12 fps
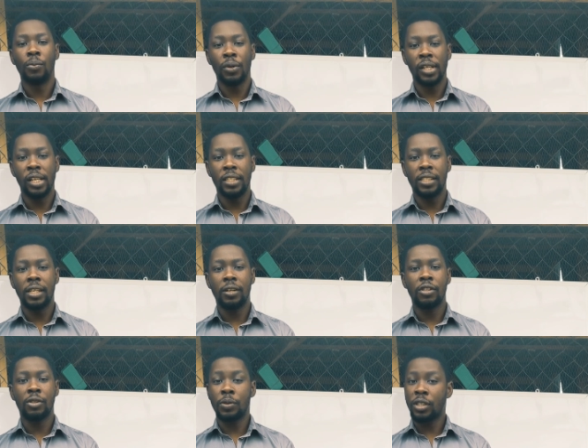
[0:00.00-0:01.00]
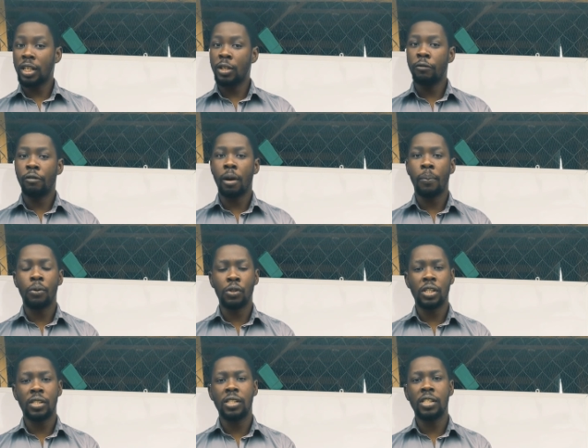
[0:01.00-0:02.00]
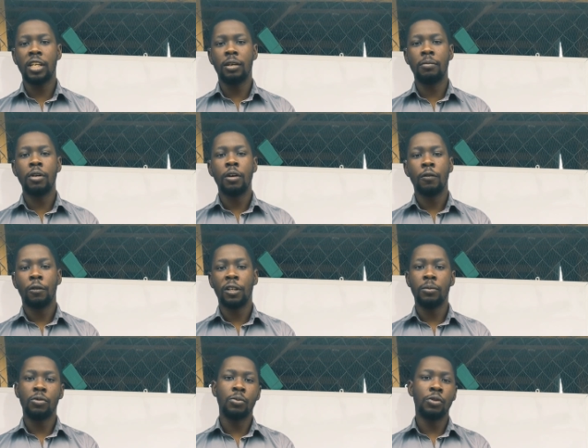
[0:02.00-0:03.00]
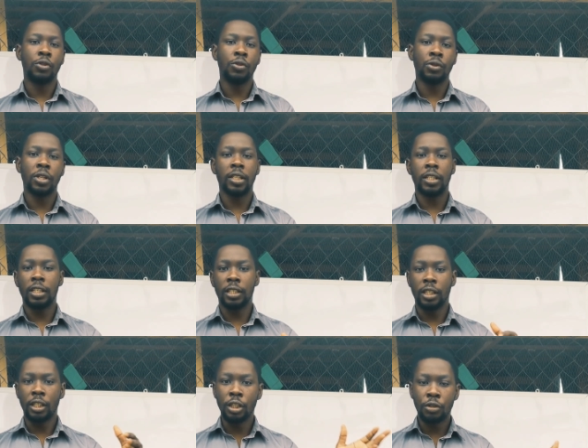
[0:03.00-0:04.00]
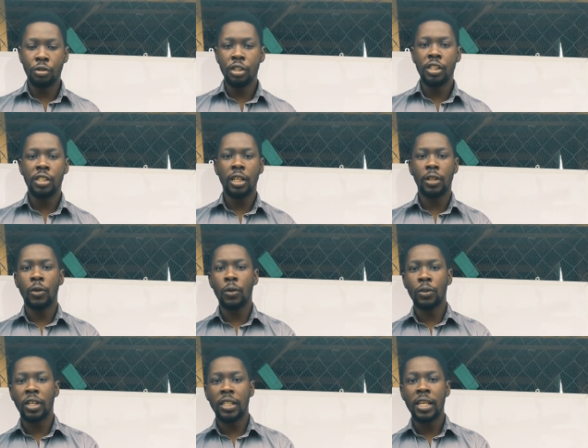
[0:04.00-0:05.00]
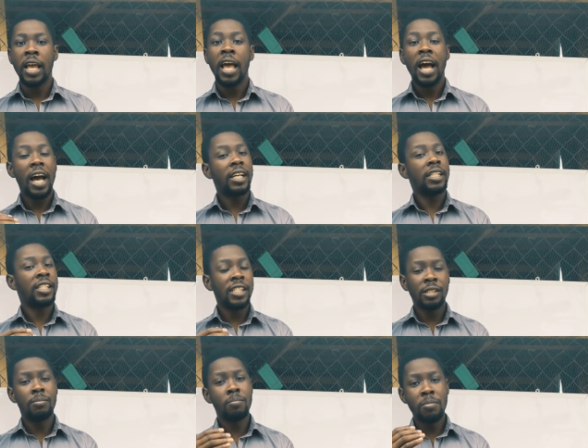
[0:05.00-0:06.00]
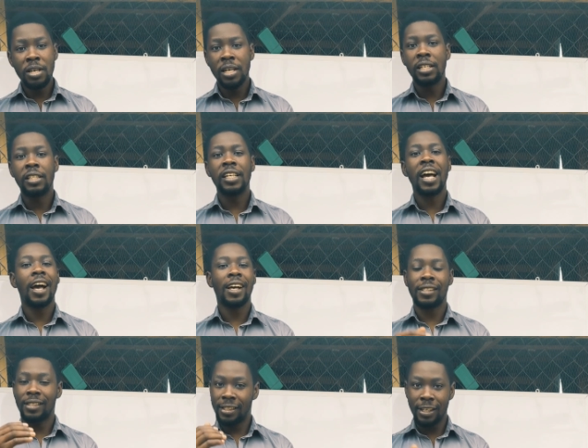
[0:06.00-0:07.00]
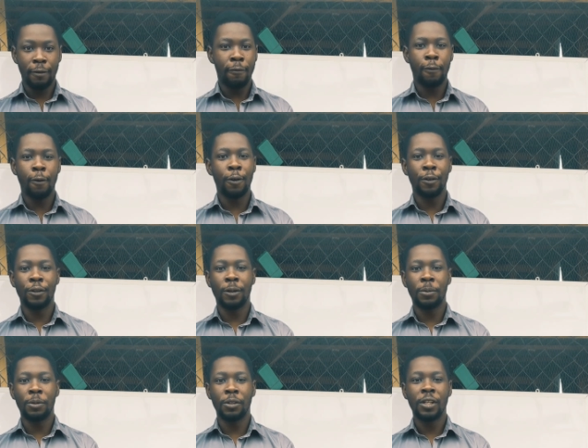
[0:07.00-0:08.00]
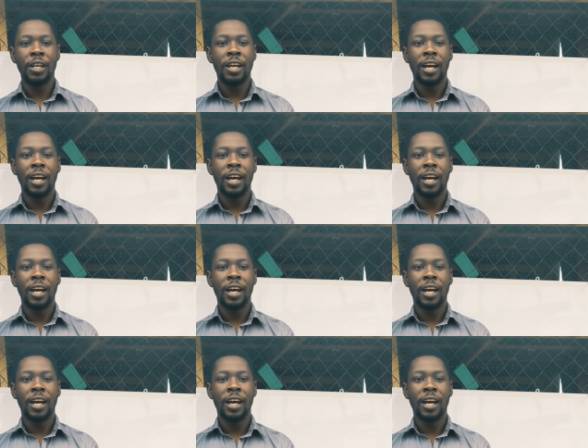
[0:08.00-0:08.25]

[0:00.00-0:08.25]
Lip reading: broilers now, especially if you are processing them for them to be used at the hatcheries and all that. And these meats are safe for consumption,